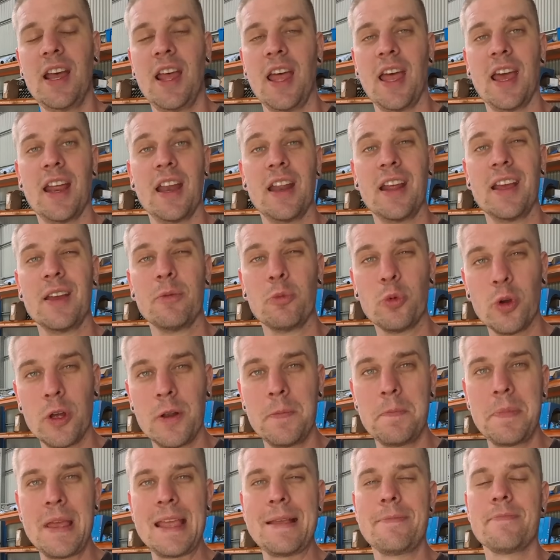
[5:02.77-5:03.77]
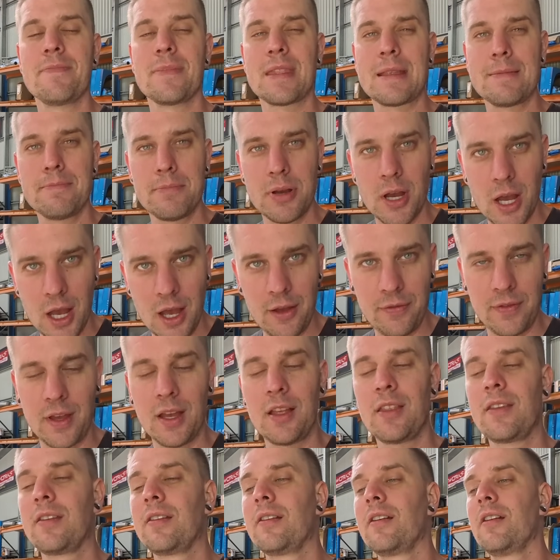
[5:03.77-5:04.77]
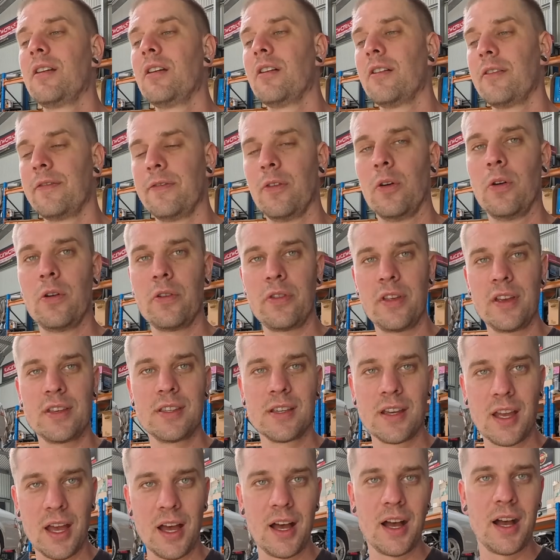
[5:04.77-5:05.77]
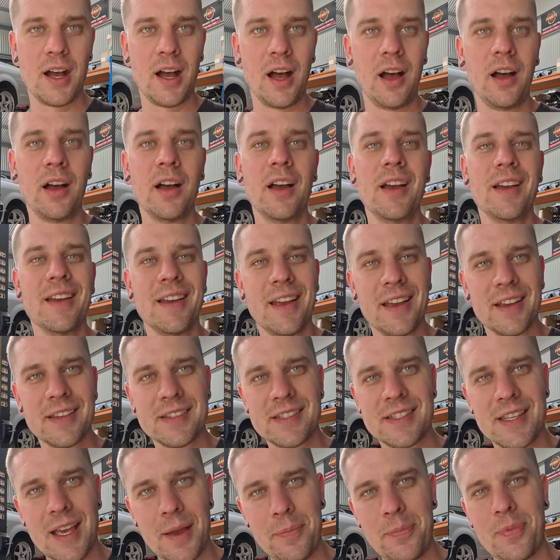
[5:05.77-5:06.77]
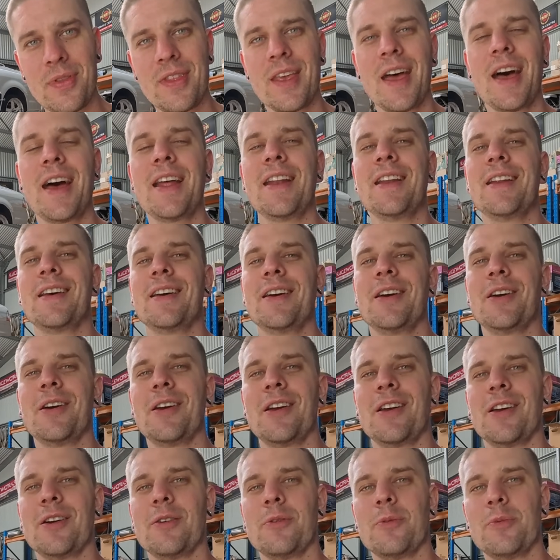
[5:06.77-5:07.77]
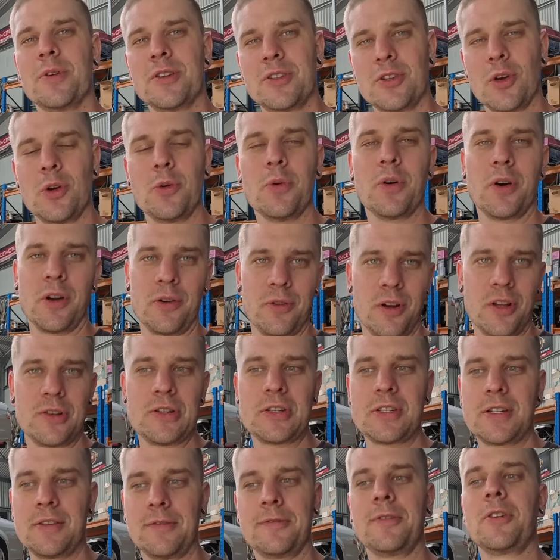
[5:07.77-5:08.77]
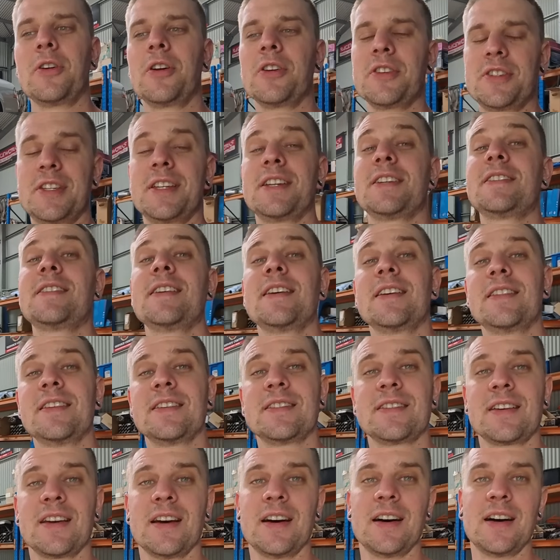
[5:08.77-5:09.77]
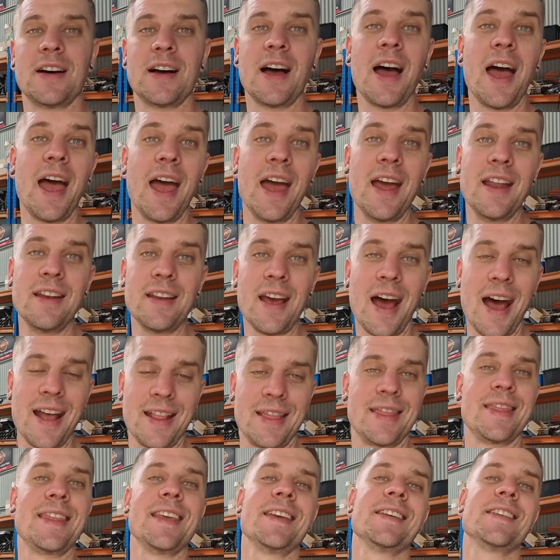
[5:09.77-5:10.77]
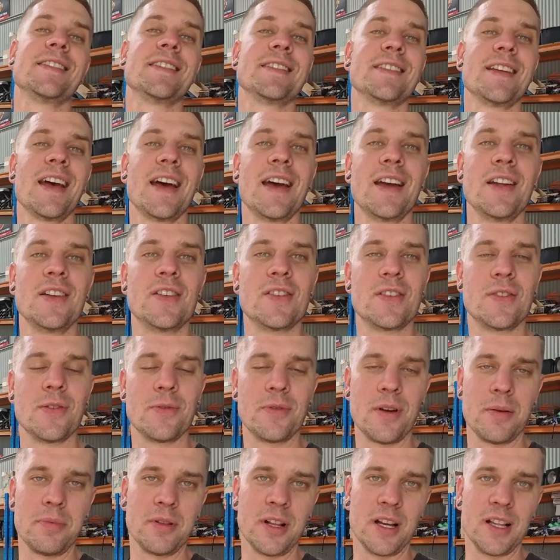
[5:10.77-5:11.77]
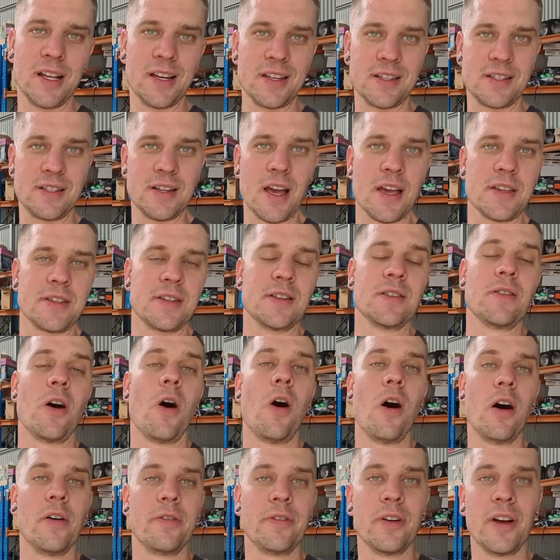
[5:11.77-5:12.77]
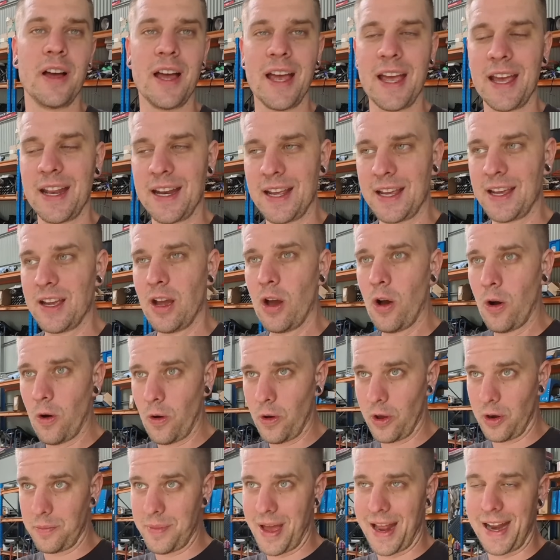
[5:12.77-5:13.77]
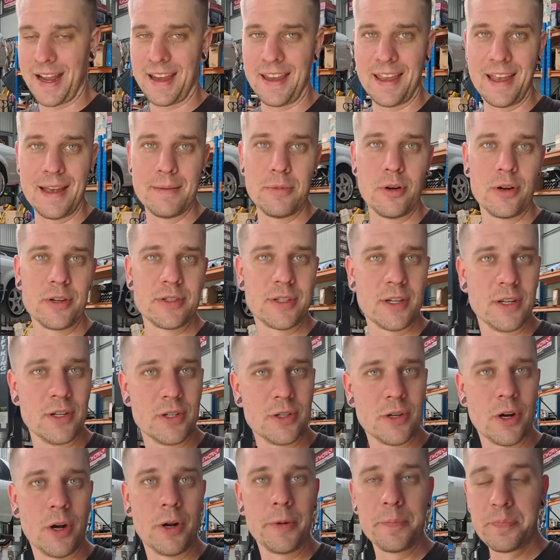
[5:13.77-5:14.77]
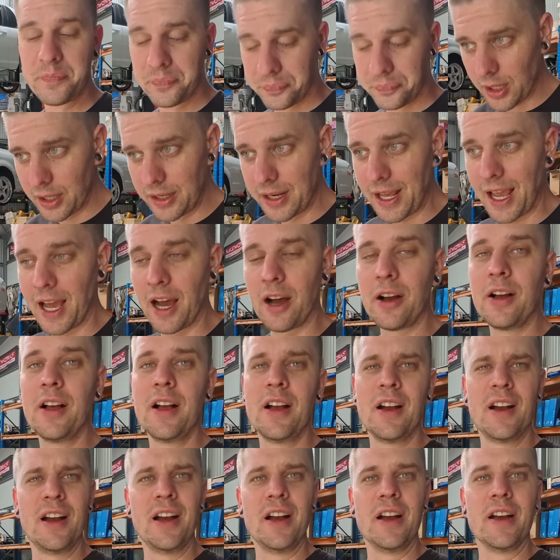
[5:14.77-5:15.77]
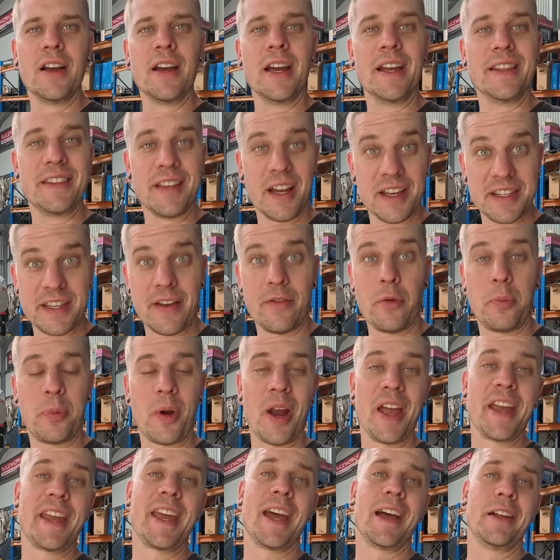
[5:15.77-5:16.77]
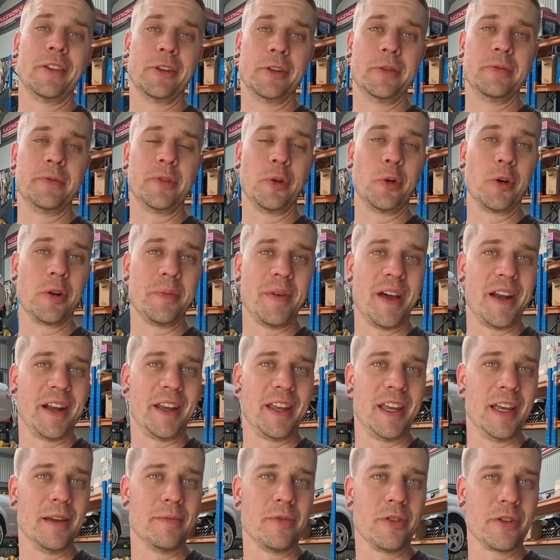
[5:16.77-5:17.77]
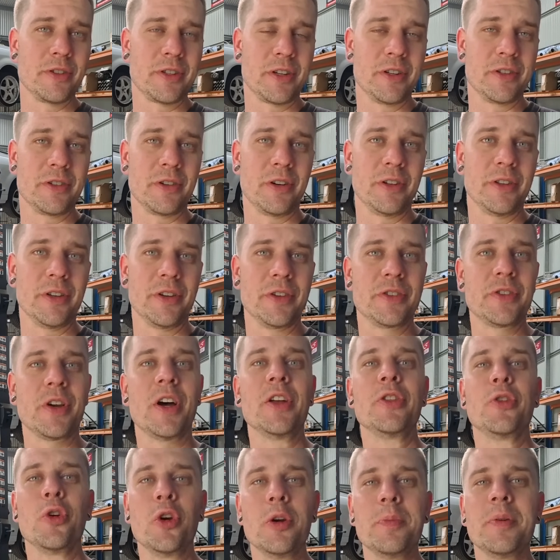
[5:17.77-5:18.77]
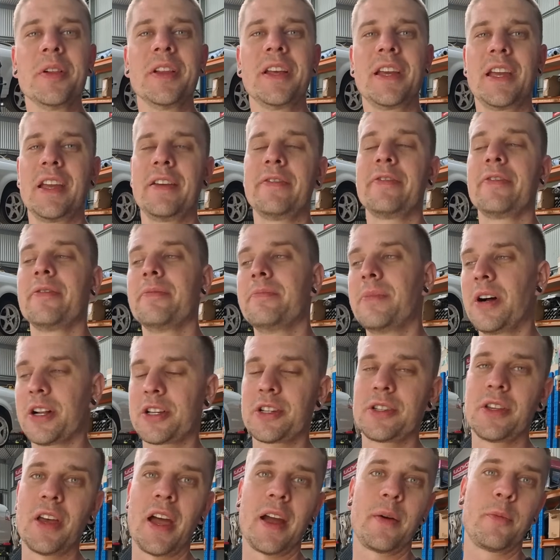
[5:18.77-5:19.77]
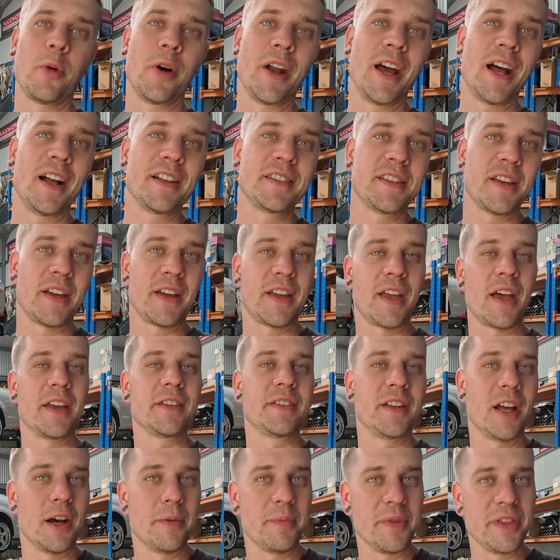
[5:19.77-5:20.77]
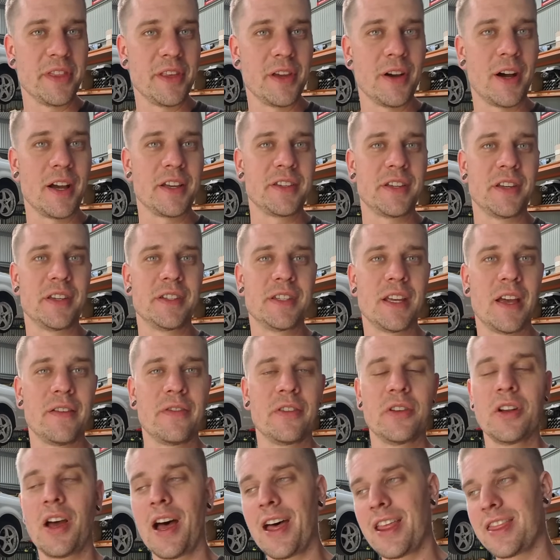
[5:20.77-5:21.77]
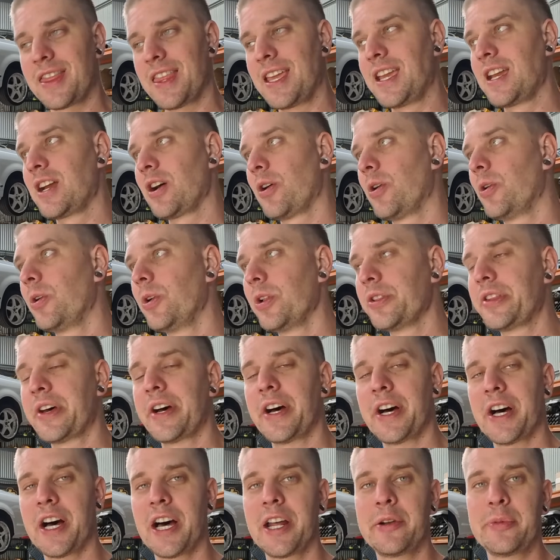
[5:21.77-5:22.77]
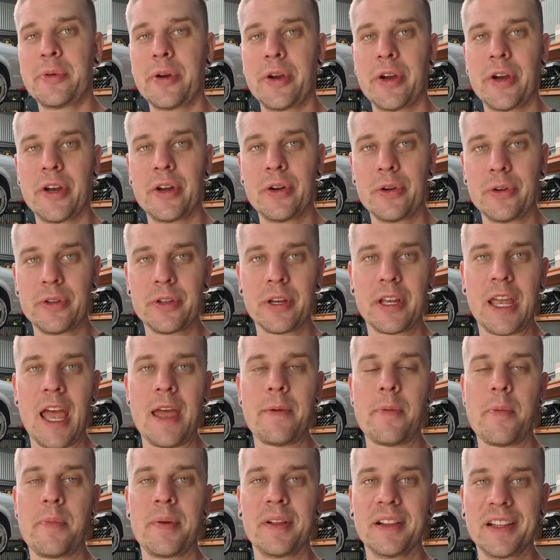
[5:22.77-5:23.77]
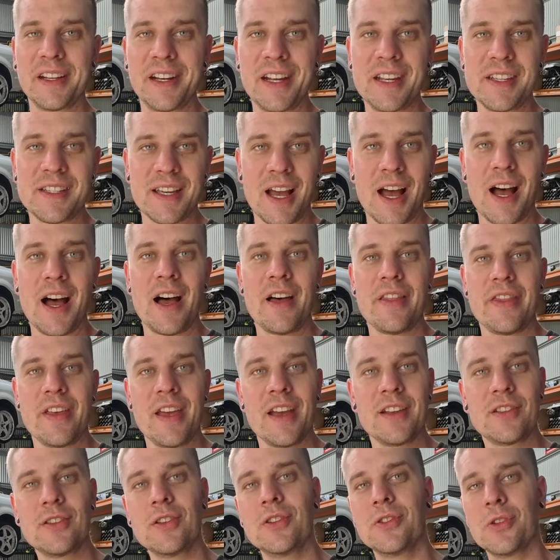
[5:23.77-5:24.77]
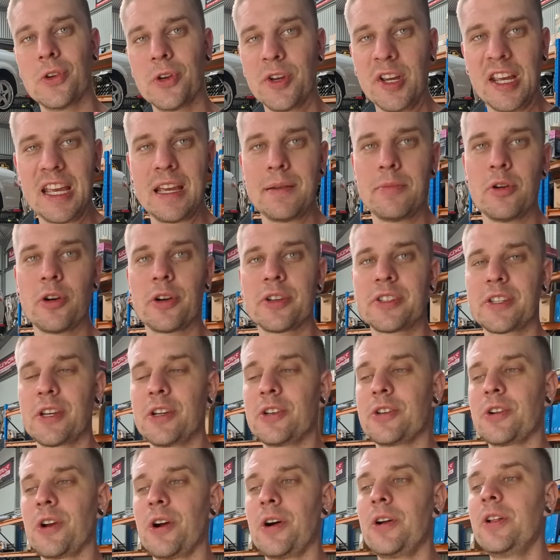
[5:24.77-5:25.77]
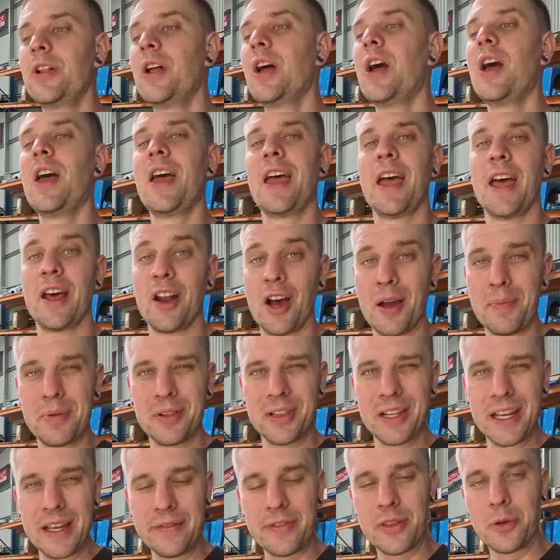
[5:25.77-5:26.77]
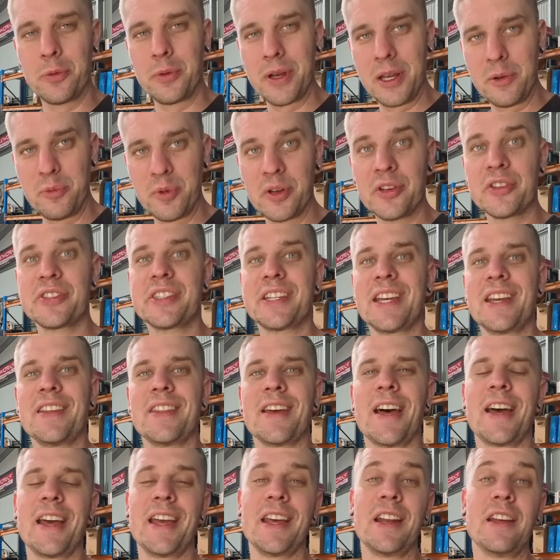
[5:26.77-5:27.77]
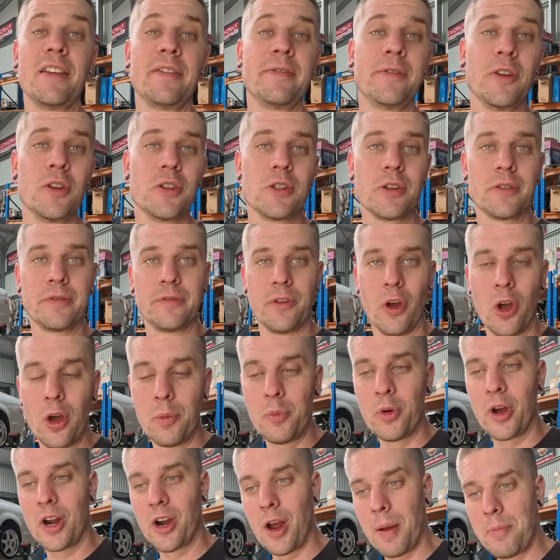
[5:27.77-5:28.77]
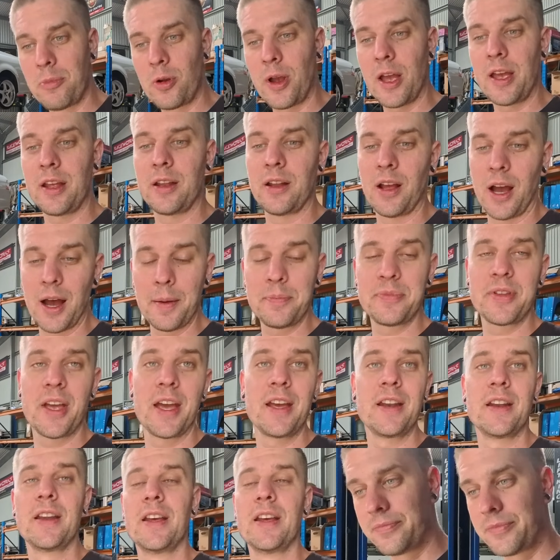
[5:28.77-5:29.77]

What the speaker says: And it would be perfect for this car, except that we do want to run just a 4L60 in this car. And at this stage, the Rebel LS doesn't offer any automatic gearbox control. Now, it does have a breakout loom for automatic gearbox control though. So I do believe, much like what Haltech has done with the IC7, I think all the hardware and all the capabilities are there to do gearbox control. And I believe that we will see that in a future firmware update.